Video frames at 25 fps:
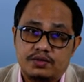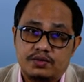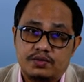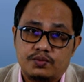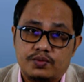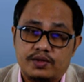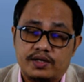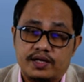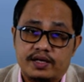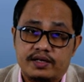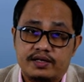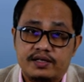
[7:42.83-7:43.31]

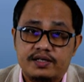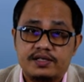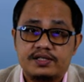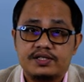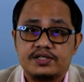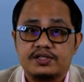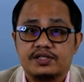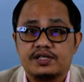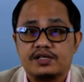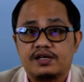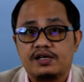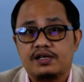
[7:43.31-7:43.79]
with
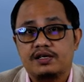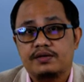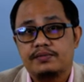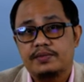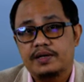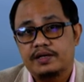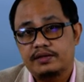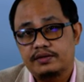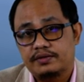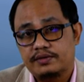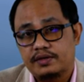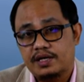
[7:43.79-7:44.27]
addressing the relative
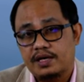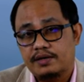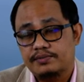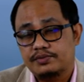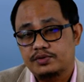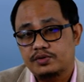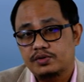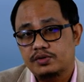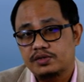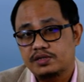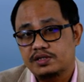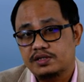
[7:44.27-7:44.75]
and
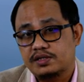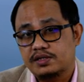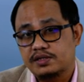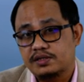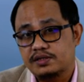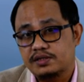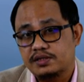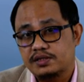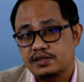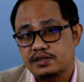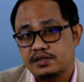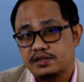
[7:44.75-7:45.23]
absolute
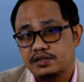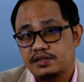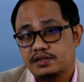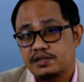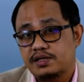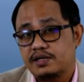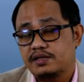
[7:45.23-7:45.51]
scarcities